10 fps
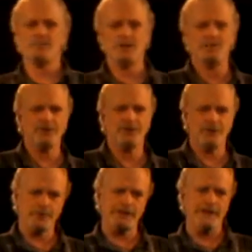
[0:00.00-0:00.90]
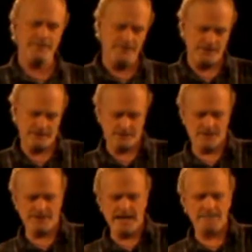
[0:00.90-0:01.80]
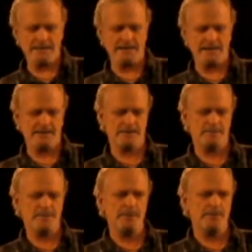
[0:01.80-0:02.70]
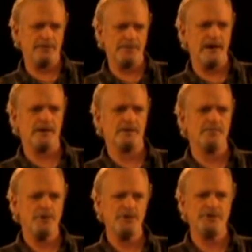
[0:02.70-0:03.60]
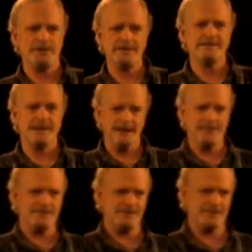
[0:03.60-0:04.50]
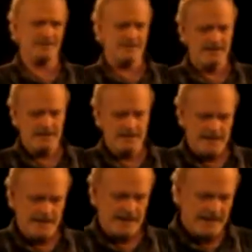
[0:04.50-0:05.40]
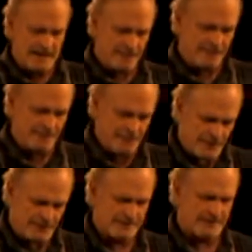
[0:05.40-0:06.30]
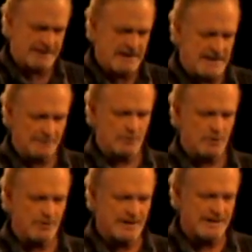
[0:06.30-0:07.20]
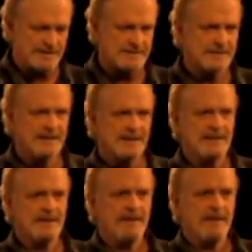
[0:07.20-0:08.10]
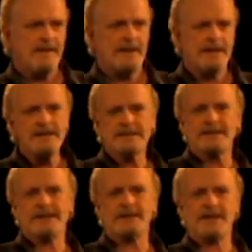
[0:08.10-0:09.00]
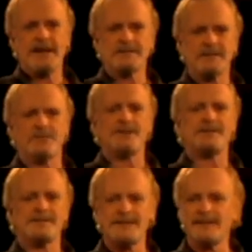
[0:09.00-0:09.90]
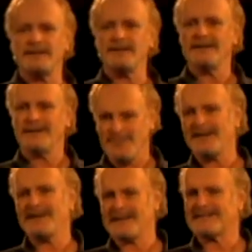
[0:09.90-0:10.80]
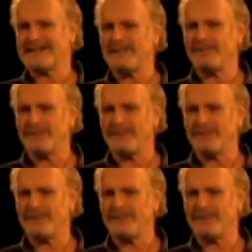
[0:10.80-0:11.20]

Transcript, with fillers: people. So in Ephesus, what's happening is the people of God are pushing into Ephesus. And every foot that they progress, his kingdom has to recede by that same